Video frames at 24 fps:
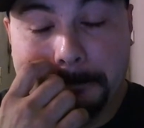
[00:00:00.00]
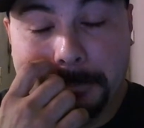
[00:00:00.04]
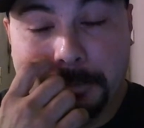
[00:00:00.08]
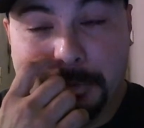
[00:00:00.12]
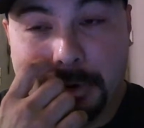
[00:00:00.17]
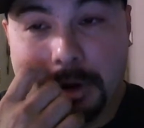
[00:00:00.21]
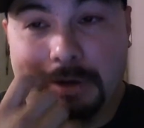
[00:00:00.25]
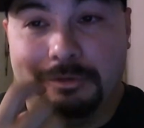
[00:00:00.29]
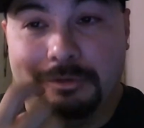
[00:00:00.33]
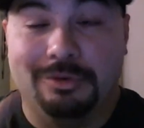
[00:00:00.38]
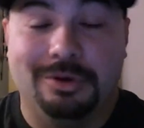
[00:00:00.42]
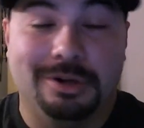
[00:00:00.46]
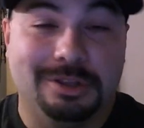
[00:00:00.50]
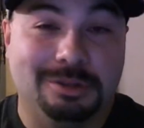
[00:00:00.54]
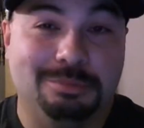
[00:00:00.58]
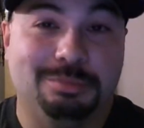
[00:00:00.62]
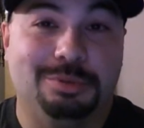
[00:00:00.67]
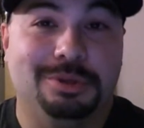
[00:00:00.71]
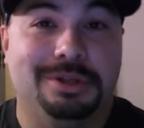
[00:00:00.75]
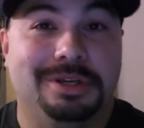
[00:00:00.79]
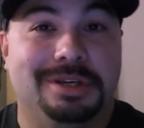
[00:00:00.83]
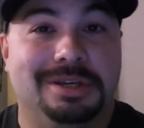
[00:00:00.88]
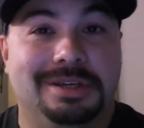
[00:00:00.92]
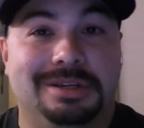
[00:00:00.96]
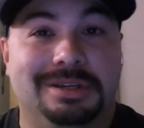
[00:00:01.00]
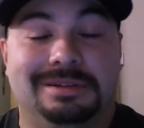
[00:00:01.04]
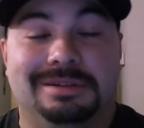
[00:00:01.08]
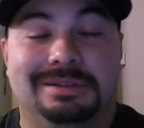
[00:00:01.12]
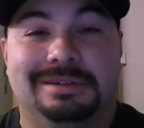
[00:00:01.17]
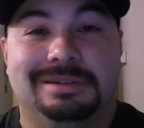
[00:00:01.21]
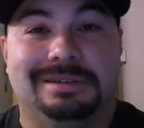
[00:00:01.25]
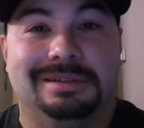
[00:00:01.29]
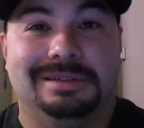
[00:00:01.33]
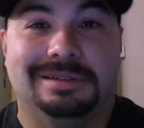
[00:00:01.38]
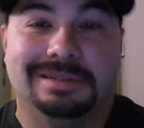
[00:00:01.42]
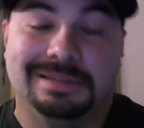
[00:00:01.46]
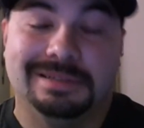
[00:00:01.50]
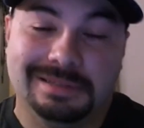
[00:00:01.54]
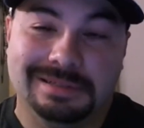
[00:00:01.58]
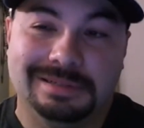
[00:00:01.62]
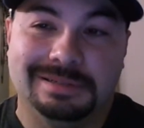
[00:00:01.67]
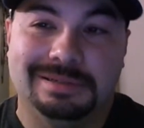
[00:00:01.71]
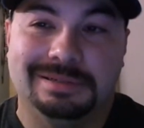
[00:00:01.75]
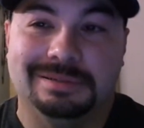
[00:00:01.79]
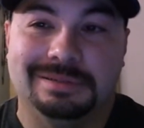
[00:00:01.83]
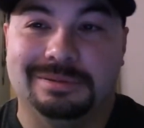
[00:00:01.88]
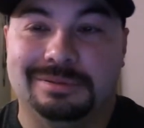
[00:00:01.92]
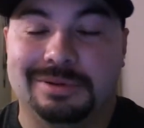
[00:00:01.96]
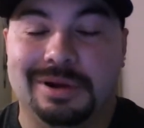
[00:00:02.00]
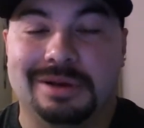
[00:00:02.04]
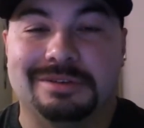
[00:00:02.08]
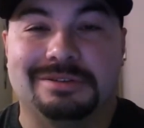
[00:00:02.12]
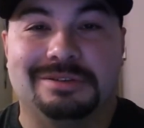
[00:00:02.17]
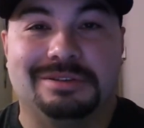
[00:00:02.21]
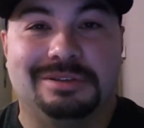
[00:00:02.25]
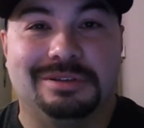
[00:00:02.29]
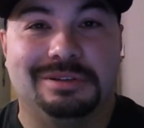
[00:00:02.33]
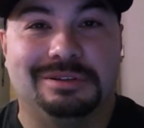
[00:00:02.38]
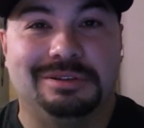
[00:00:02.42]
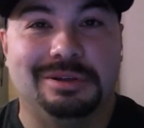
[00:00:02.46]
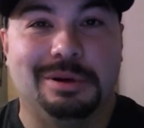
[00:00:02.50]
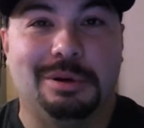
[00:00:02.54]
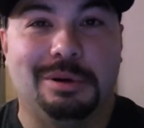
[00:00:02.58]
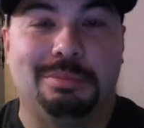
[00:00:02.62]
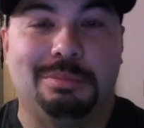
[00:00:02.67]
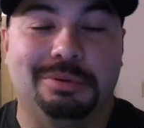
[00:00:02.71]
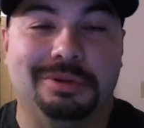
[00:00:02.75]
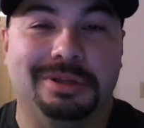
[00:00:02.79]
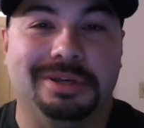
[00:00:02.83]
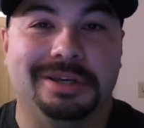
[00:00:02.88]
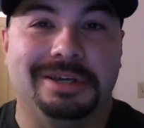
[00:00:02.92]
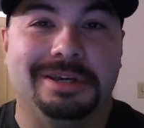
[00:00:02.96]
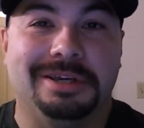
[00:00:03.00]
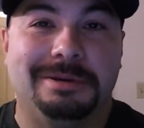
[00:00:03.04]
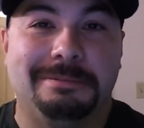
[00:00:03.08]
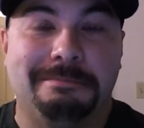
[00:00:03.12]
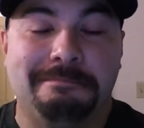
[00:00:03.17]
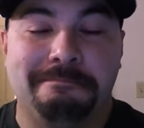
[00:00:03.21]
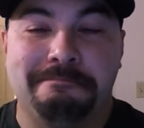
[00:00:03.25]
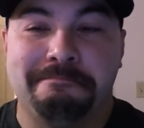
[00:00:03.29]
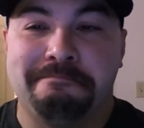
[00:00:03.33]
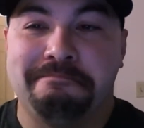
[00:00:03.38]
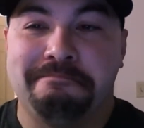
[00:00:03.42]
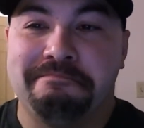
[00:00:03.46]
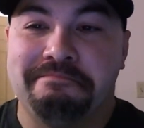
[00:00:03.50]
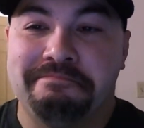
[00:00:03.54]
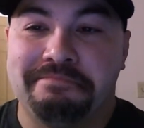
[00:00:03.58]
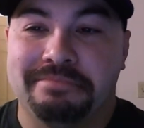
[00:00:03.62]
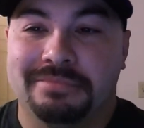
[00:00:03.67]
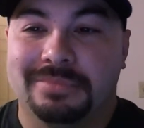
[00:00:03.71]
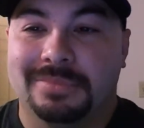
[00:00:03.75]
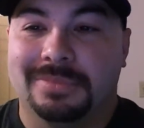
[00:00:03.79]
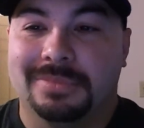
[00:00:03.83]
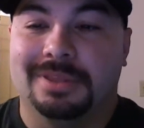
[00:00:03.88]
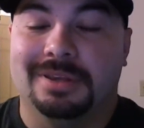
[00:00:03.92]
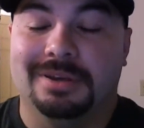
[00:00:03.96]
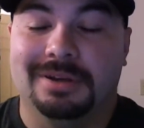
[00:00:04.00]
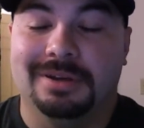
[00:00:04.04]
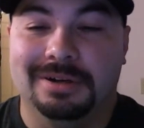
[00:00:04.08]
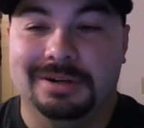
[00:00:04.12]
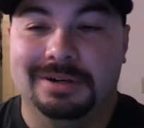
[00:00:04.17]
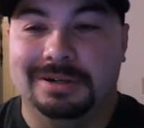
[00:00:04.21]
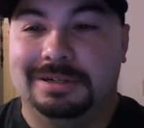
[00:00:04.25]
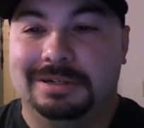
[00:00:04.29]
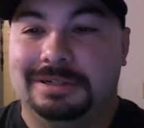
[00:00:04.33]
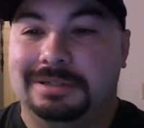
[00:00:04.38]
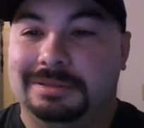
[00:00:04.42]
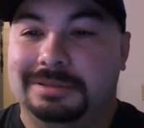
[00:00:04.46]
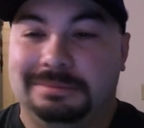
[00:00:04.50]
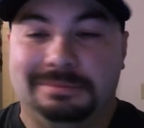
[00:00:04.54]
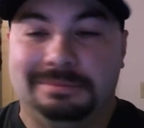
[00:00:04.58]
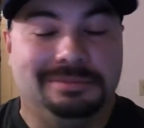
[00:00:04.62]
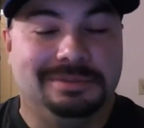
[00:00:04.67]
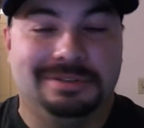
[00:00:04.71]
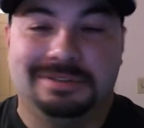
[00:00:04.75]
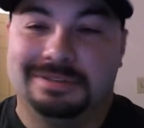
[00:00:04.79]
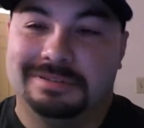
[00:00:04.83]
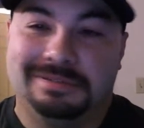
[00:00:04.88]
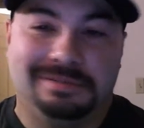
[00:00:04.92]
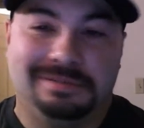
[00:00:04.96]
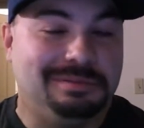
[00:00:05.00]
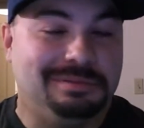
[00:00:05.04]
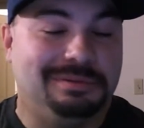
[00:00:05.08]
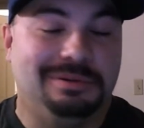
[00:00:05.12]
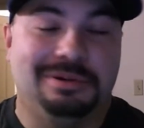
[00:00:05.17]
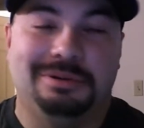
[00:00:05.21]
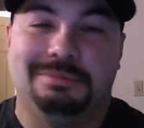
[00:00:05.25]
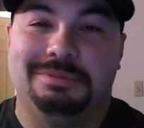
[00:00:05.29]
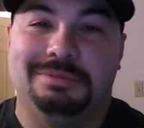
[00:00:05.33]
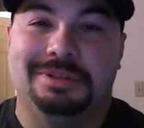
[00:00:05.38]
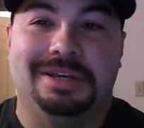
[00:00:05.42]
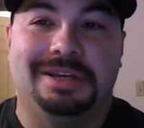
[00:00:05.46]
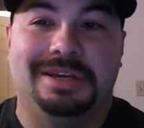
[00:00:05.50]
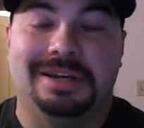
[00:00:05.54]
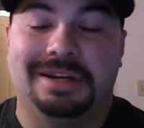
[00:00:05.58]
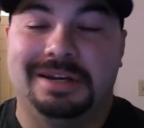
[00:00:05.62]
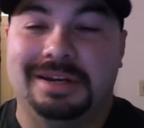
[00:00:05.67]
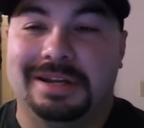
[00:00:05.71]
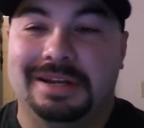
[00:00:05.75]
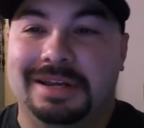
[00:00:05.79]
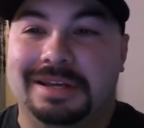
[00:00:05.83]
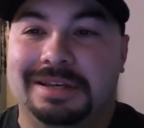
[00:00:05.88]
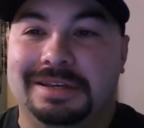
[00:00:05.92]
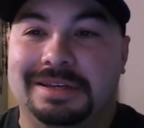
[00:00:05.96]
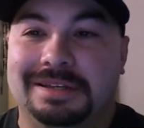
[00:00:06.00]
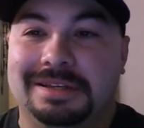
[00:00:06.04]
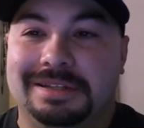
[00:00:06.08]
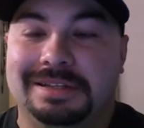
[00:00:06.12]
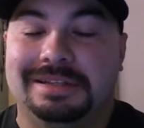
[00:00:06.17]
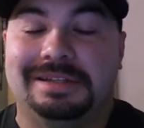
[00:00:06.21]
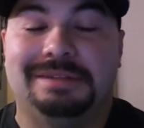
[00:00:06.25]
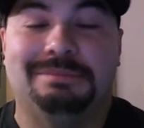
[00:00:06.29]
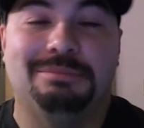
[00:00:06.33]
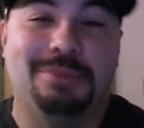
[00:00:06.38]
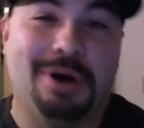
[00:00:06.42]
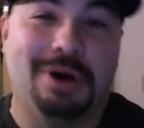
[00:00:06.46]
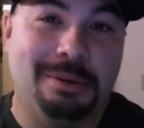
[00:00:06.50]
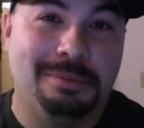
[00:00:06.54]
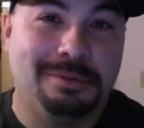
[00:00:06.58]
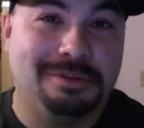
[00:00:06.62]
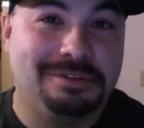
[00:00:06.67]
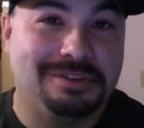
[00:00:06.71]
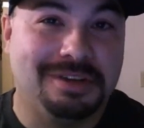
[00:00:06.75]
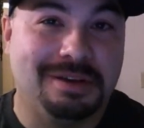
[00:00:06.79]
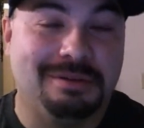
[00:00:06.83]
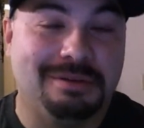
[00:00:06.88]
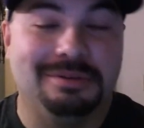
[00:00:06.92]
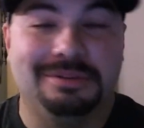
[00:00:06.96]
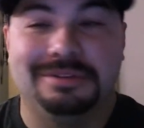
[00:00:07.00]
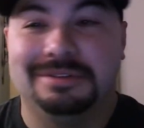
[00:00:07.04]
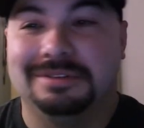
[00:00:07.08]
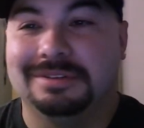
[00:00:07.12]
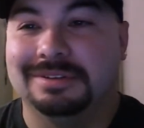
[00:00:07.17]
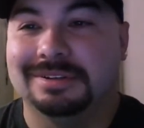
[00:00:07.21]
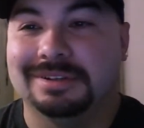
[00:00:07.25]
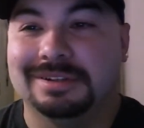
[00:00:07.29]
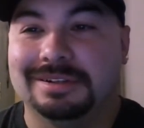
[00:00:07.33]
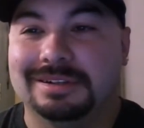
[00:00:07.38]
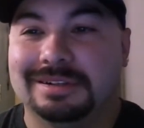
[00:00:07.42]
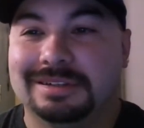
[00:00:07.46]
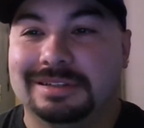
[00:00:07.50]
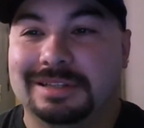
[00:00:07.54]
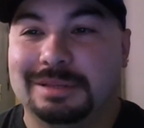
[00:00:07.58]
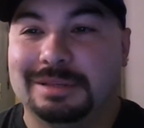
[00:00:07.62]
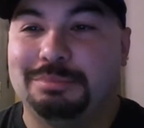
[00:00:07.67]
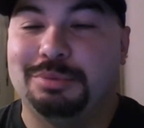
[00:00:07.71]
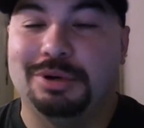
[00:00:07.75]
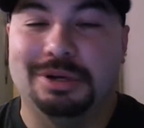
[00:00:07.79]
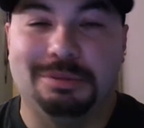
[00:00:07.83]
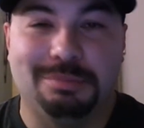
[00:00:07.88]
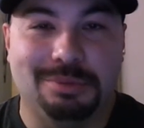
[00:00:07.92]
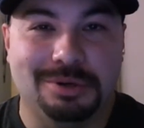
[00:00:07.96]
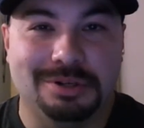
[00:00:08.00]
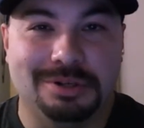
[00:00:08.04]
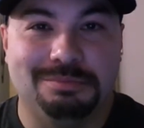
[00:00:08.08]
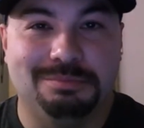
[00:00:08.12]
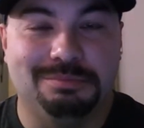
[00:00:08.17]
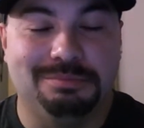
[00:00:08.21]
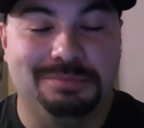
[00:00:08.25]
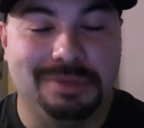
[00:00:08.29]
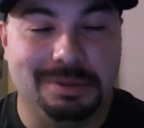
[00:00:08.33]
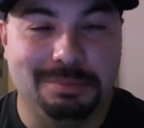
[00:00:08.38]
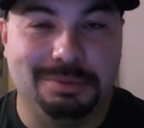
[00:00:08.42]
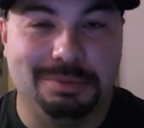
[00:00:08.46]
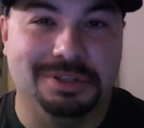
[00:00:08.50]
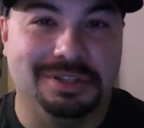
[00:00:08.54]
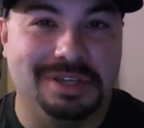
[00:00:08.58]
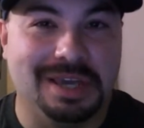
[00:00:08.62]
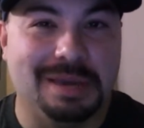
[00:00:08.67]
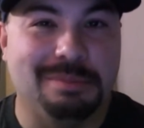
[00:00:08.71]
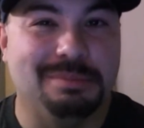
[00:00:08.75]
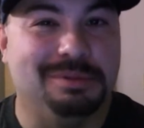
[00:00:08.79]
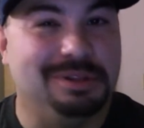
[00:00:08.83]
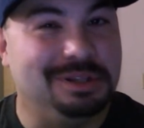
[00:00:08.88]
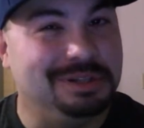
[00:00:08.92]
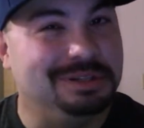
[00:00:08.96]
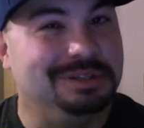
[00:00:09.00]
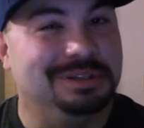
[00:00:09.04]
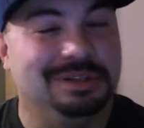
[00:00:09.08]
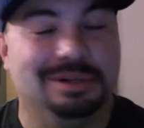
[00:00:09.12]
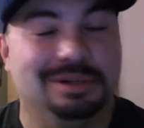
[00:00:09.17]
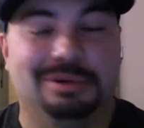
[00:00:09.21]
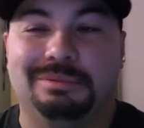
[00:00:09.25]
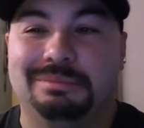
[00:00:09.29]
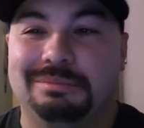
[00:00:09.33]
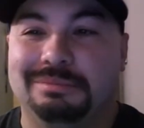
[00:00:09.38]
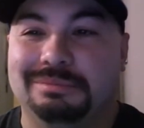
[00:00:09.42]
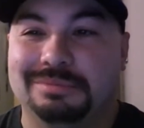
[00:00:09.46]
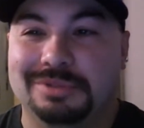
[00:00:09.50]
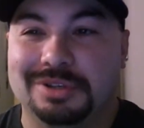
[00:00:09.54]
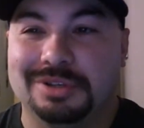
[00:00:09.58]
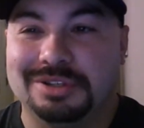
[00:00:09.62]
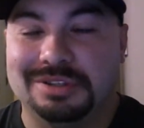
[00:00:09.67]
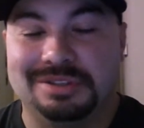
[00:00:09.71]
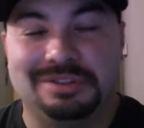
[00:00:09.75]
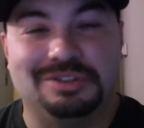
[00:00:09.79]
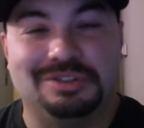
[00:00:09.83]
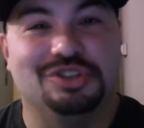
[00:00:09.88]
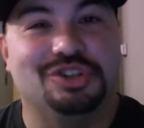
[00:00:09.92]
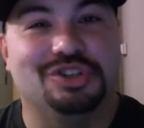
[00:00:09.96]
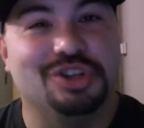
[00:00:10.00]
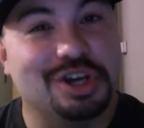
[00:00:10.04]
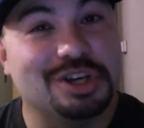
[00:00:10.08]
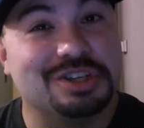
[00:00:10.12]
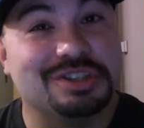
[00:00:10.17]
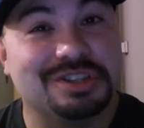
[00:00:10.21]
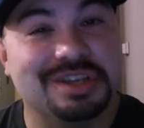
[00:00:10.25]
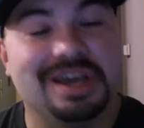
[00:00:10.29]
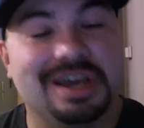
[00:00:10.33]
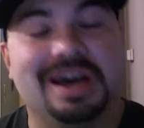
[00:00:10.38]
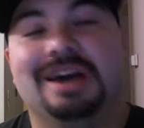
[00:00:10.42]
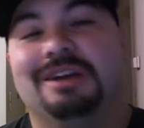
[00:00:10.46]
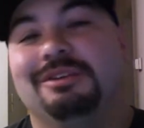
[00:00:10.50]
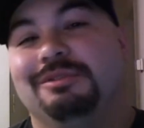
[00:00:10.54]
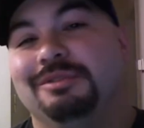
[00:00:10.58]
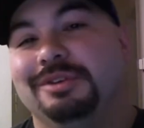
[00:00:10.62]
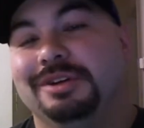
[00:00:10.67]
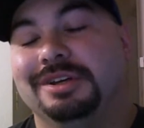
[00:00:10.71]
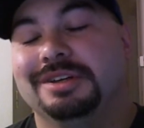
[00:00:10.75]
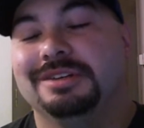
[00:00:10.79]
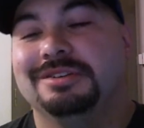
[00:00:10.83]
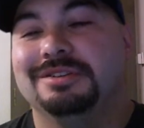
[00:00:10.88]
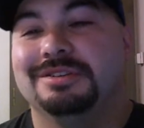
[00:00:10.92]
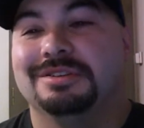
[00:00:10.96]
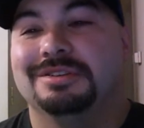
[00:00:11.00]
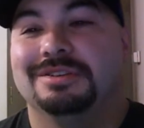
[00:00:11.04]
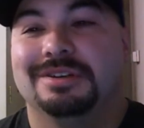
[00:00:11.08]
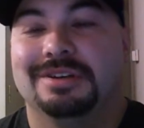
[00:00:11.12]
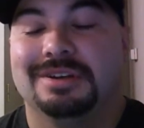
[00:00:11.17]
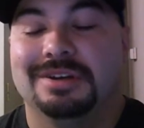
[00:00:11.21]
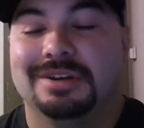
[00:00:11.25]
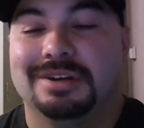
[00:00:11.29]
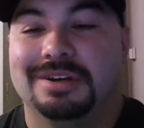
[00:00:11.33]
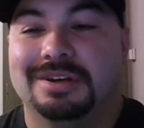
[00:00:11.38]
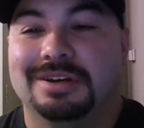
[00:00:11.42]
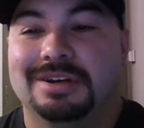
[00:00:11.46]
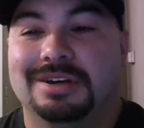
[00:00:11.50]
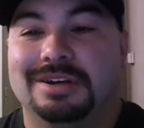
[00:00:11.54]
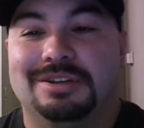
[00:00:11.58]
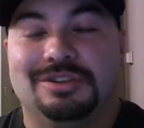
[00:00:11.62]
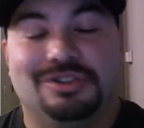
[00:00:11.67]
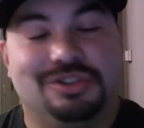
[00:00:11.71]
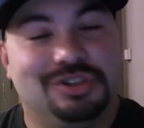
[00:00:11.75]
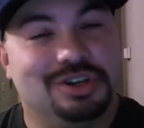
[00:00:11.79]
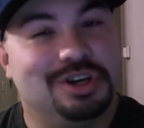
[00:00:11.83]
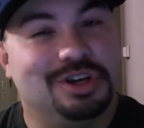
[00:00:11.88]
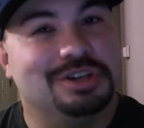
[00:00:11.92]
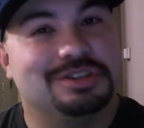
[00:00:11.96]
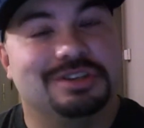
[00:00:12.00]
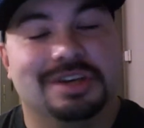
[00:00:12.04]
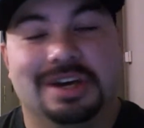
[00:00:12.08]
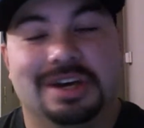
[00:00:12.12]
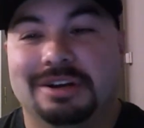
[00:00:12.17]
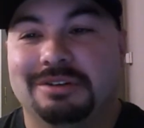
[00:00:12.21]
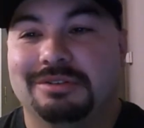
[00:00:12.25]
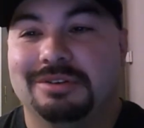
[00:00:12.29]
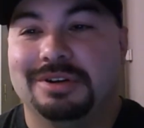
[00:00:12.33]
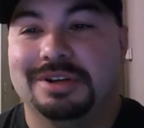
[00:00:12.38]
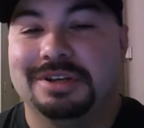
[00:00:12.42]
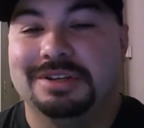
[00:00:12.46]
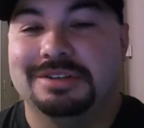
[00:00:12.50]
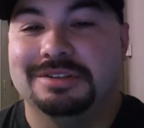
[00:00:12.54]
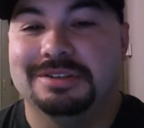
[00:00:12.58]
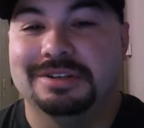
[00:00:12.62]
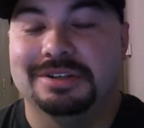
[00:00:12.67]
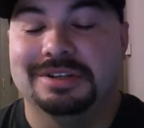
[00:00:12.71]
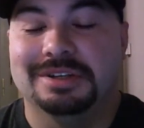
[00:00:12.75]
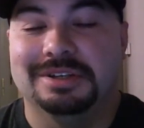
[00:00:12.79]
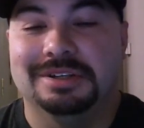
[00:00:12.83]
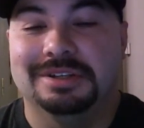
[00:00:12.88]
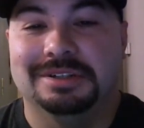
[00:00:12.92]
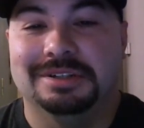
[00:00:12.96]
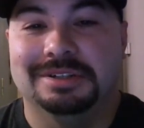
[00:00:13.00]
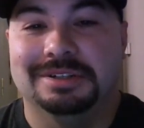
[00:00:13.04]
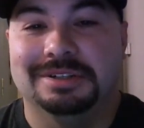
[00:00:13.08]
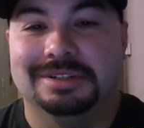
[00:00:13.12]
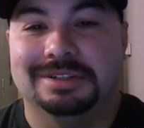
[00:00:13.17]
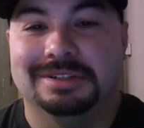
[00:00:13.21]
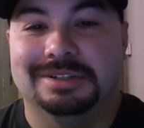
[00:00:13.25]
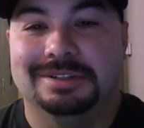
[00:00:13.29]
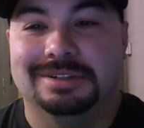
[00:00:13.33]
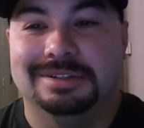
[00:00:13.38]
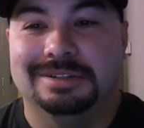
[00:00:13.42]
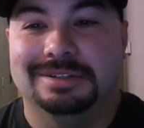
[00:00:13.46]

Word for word: Crawford at the plate and grounds into a double play. Um, just gonna be that kind of night. And then bottom of the seventh, uh, they pretty much they put the game a little, you know, just just out of reach, just out of reach, and uh,